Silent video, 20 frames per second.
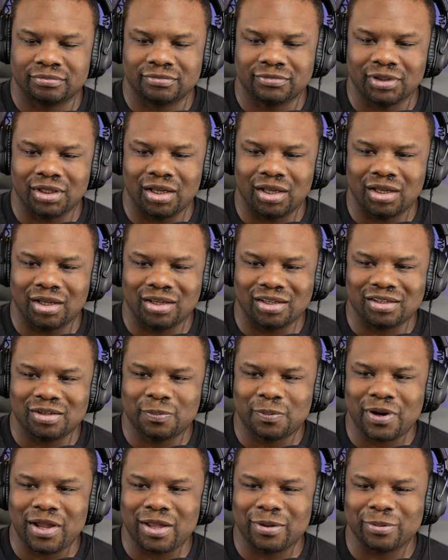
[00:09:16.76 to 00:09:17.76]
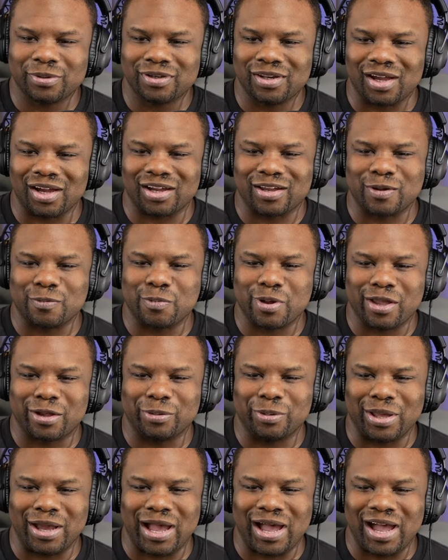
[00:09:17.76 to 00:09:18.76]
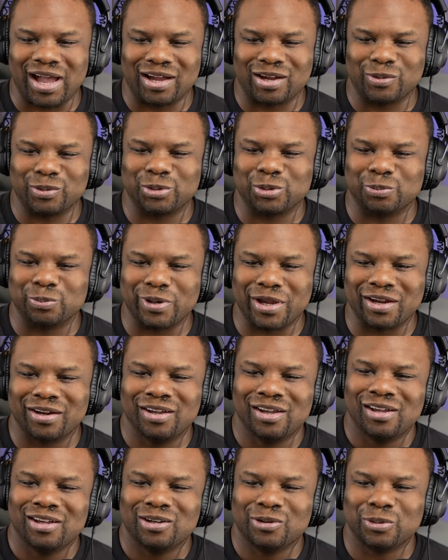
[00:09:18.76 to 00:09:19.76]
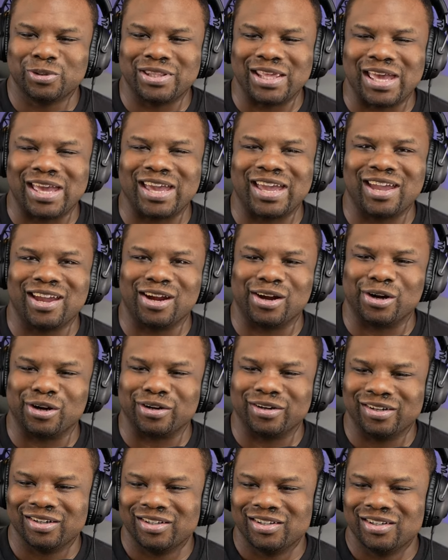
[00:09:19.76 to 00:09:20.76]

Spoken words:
You're probably not gonna be able to hide with that hair.